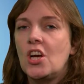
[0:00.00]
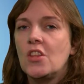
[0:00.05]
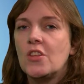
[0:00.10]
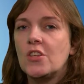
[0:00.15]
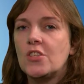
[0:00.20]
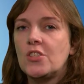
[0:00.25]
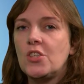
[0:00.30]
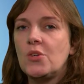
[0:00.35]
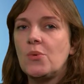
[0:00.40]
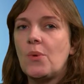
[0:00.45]

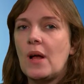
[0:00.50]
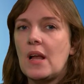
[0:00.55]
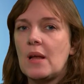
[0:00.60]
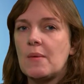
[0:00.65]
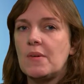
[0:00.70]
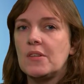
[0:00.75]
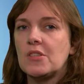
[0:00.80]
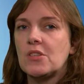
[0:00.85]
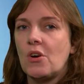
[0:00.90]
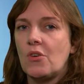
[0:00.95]
the two
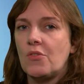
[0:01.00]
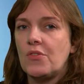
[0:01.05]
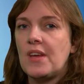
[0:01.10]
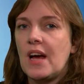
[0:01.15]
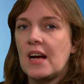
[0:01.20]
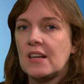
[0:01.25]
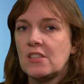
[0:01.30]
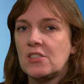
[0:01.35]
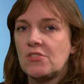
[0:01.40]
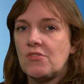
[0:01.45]
elements of the
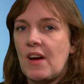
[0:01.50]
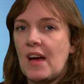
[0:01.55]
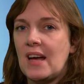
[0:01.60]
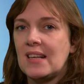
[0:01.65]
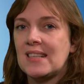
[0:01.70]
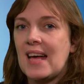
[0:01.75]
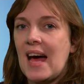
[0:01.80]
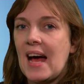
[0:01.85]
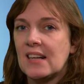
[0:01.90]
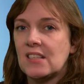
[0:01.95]
Actus
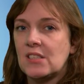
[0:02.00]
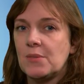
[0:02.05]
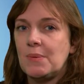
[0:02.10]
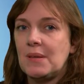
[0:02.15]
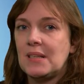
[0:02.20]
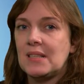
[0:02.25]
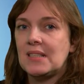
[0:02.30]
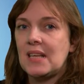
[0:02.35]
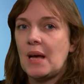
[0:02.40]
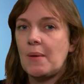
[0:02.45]
Reus had to
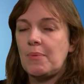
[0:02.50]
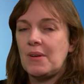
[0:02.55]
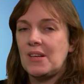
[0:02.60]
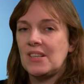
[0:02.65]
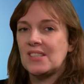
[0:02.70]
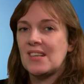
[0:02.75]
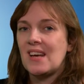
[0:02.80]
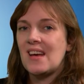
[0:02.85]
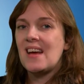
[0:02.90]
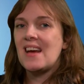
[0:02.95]
be
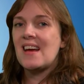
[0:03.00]
established.